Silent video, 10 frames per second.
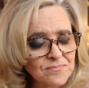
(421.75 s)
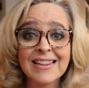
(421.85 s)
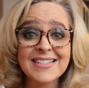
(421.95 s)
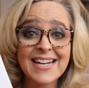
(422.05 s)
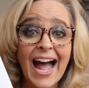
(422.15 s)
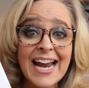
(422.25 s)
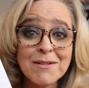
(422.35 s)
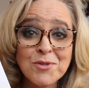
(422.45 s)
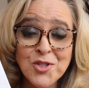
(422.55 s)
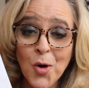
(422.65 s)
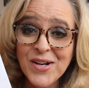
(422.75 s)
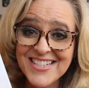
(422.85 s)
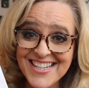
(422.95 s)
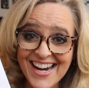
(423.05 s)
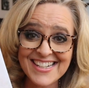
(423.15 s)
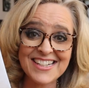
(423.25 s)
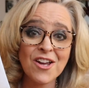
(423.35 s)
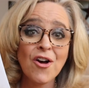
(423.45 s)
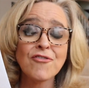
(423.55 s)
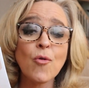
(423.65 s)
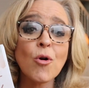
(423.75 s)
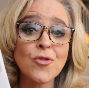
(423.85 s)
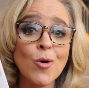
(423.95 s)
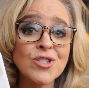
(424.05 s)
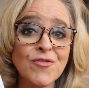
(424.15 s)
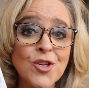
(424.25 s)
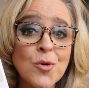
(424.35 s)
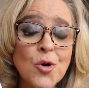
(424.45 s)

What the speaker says: Listen, I am so excited for those of you